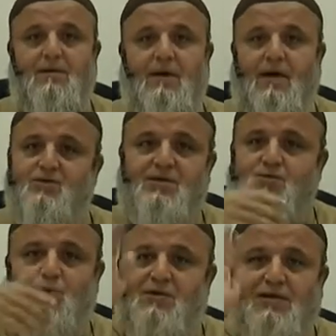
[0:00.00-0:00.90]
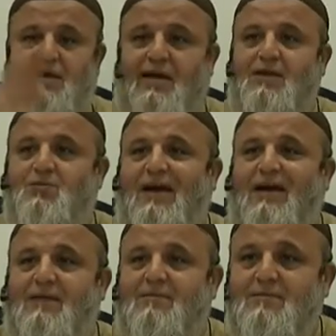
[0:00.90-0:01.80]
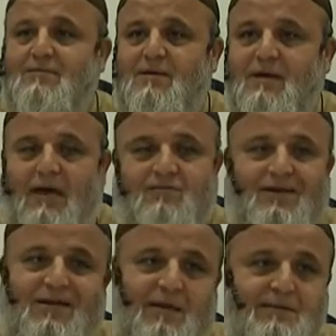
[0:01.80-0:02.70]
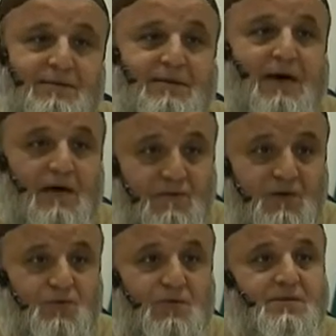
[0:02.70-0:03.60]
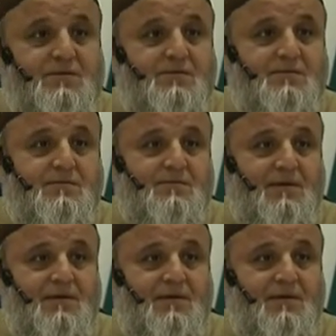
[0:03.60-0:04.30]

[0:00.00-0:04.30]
and you just walked out anyway and realized that afterwards,